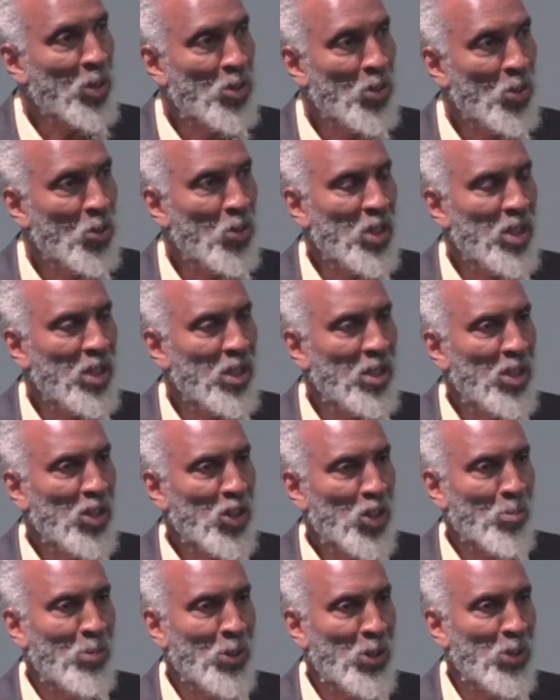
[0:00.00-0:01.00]
doing
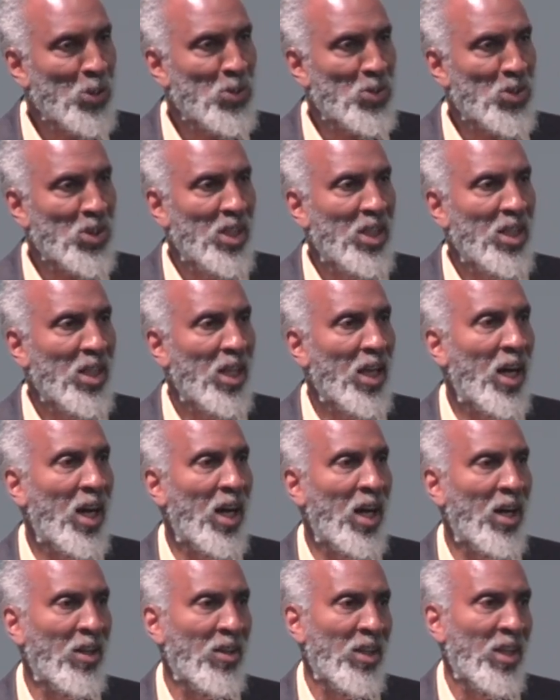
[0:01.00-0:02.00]
to produce
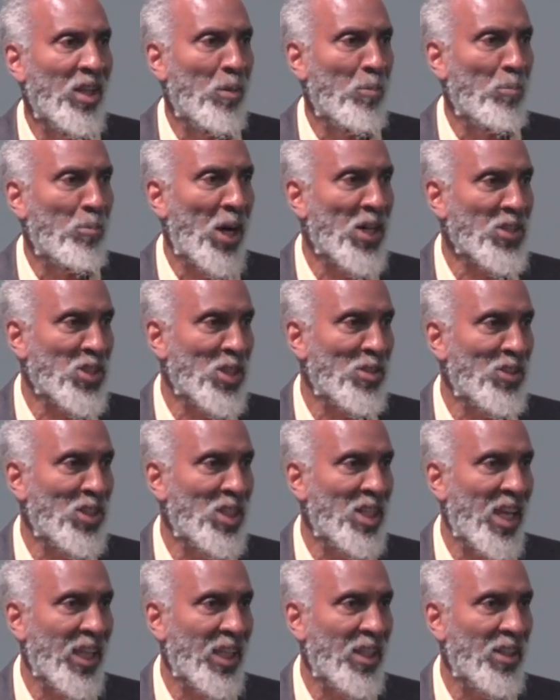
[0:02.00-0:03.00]
positive and
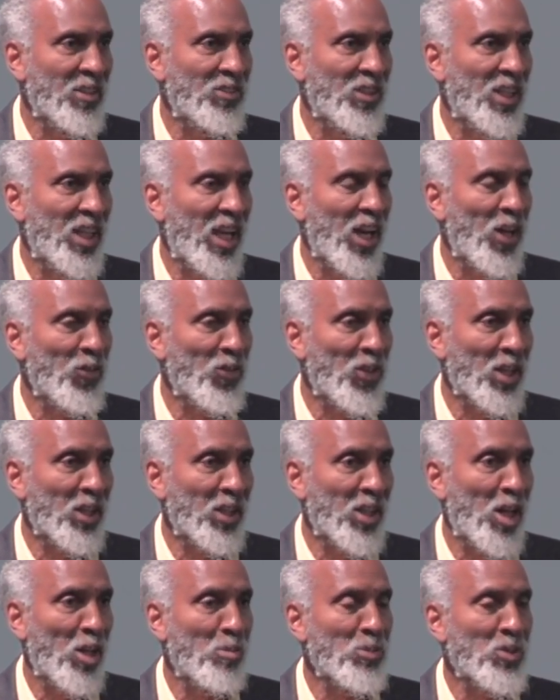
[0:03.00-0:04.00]
negative health
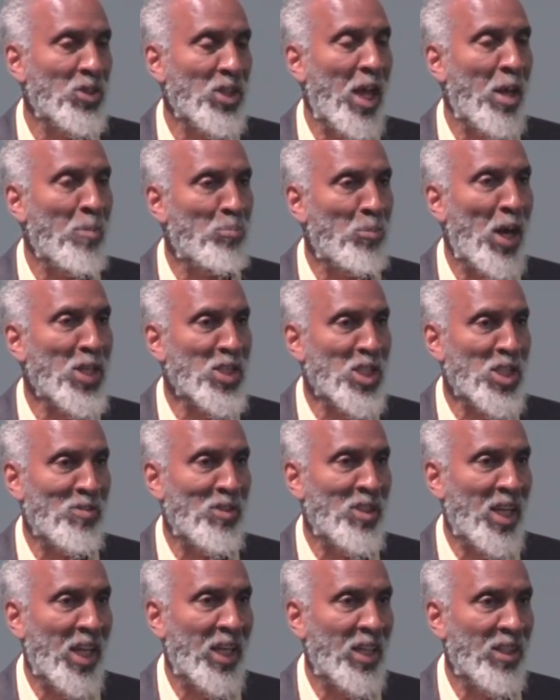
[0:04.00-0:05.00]
outcomes and positive
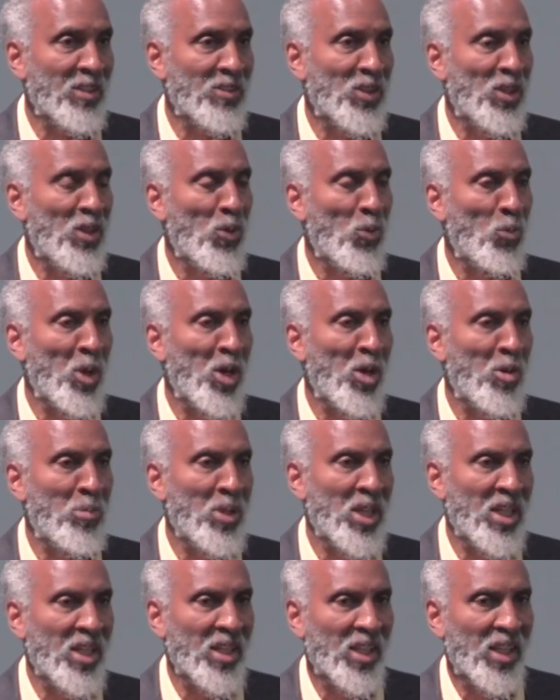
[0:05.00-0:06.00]
and negative
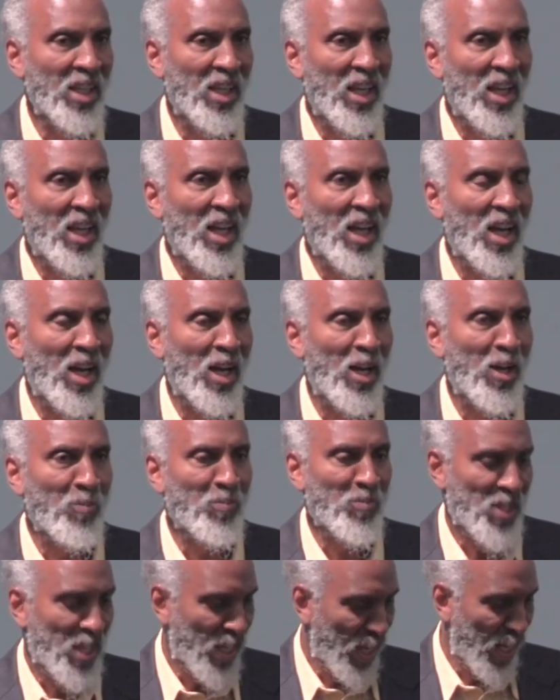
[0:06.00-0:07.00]
well-being.
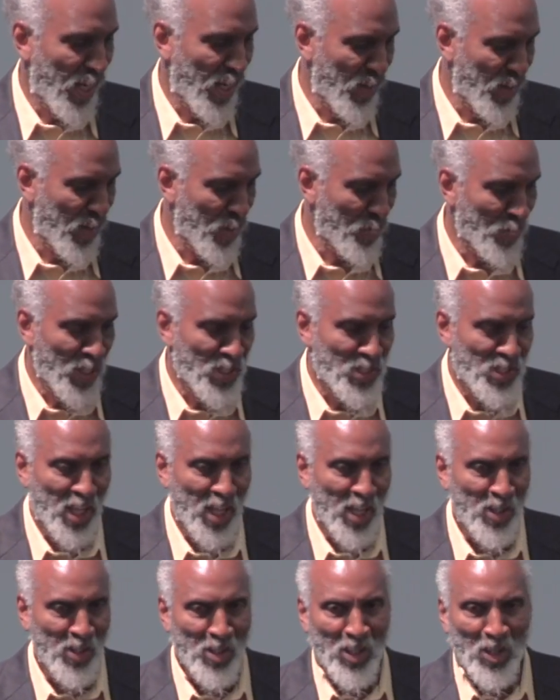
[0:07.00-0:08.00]
And I'll end by
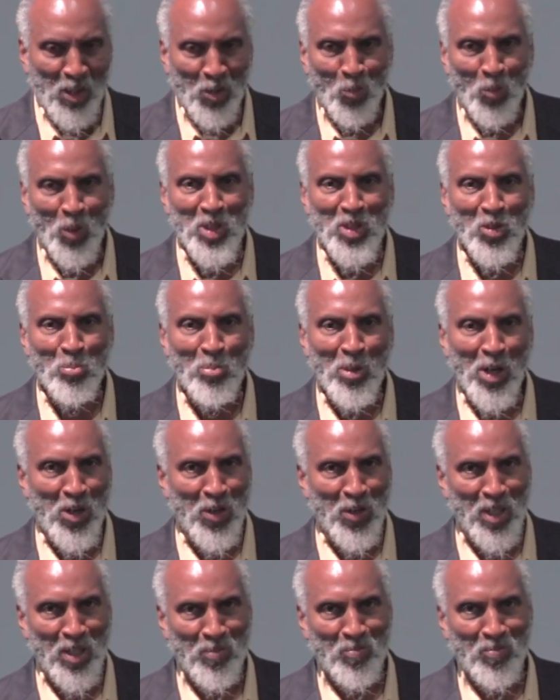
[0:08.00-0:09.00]
saying, Wendell
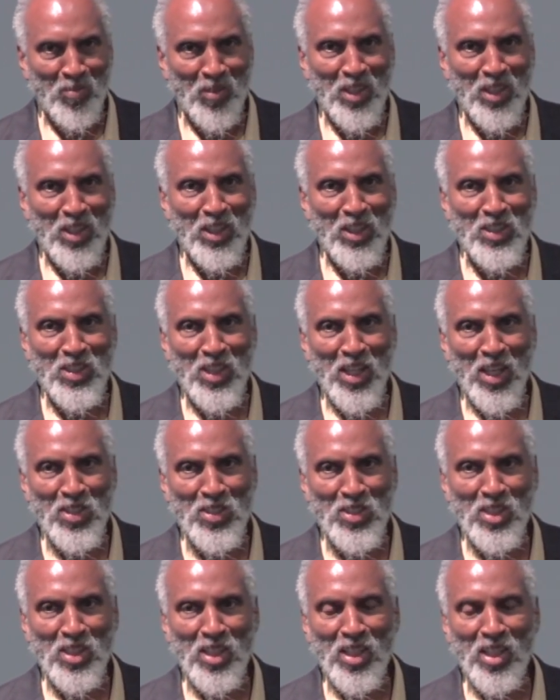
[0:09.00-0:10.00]
Berry, he
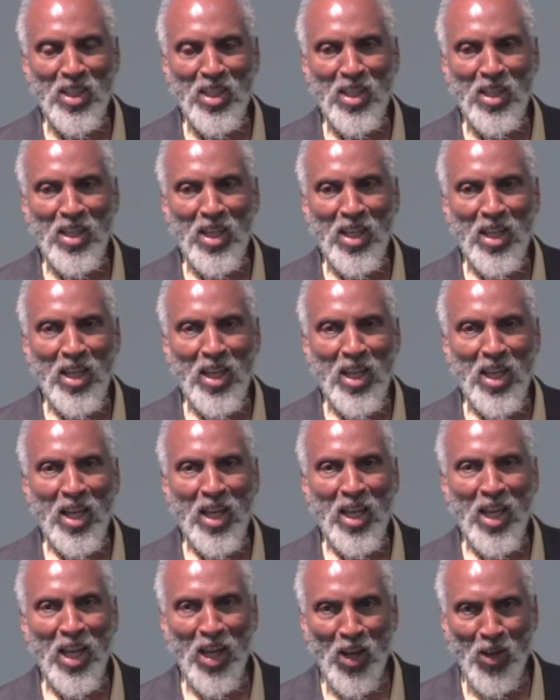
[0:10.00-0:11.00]
says,
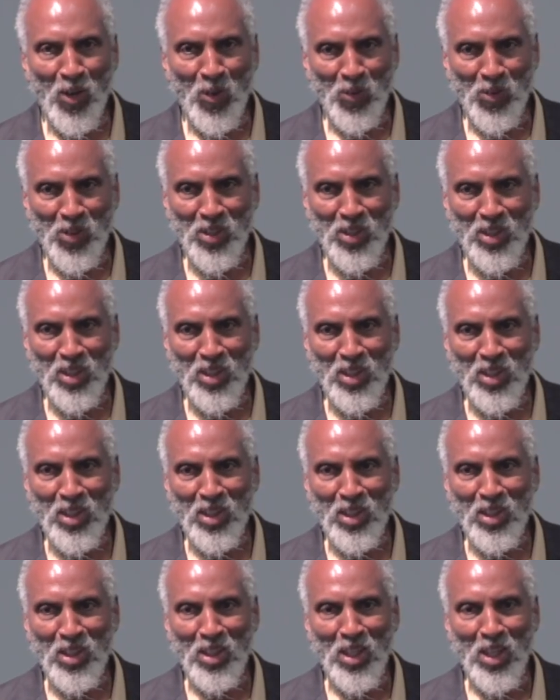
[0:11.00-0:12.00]
health
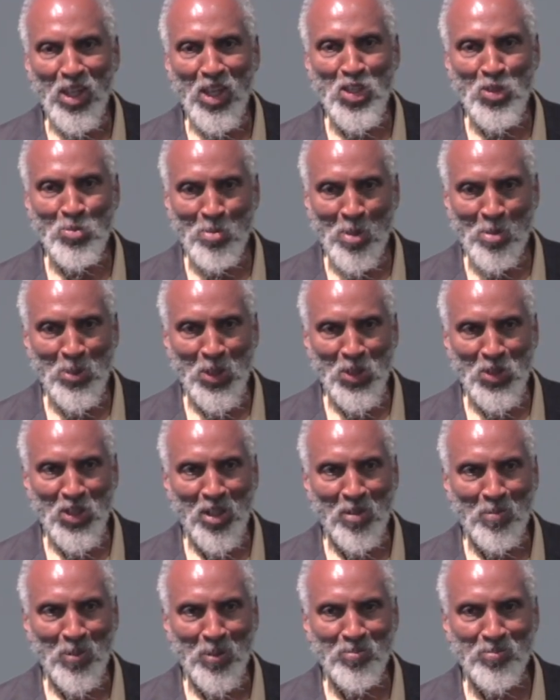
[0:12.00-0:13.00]
is
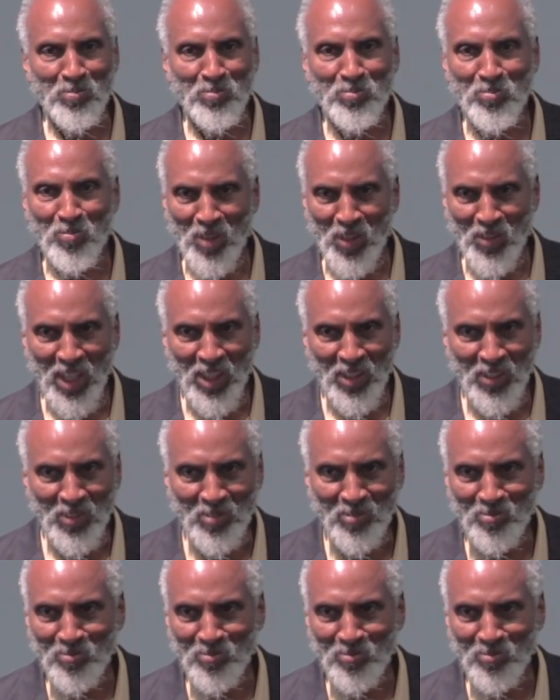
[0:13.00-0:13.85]
membership. Thank you.